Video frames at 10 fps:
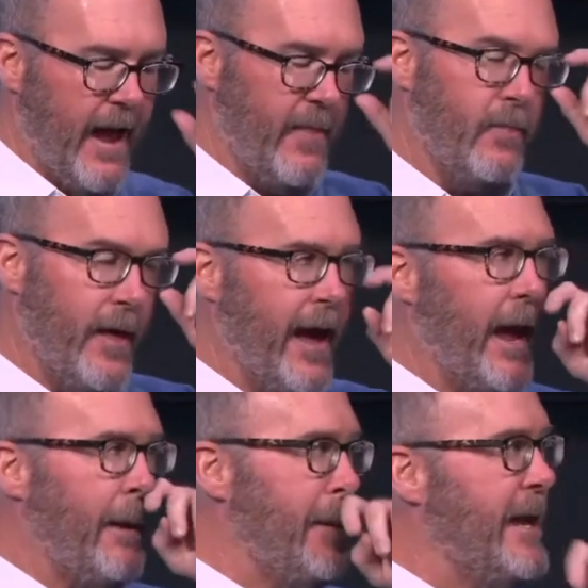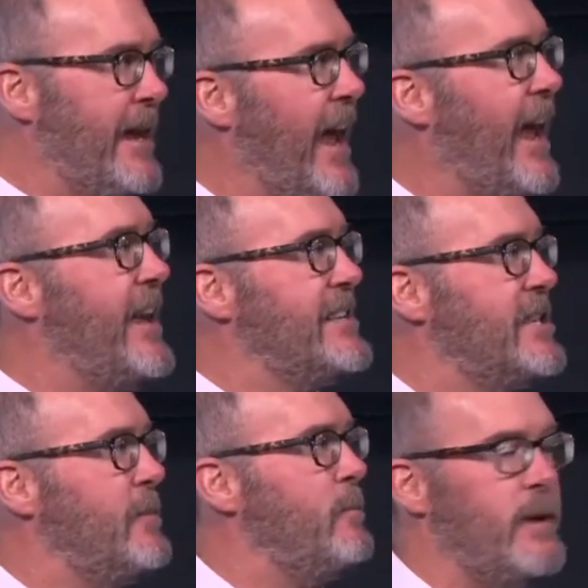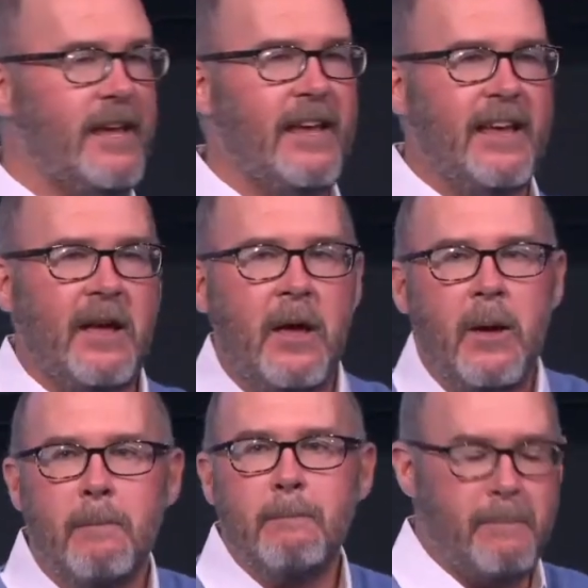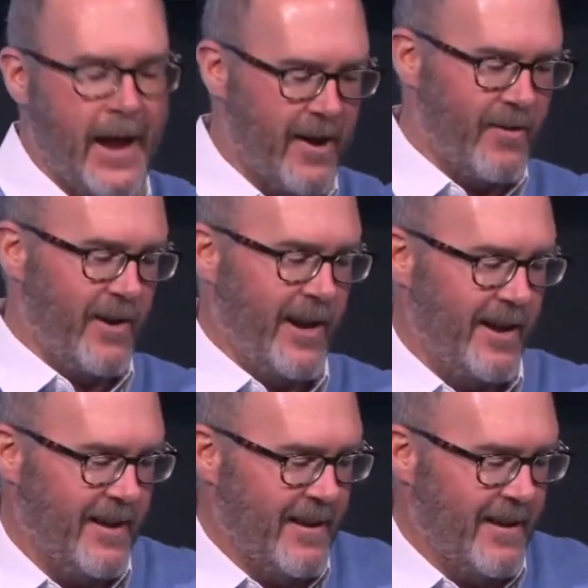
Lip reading: And they began to be merry.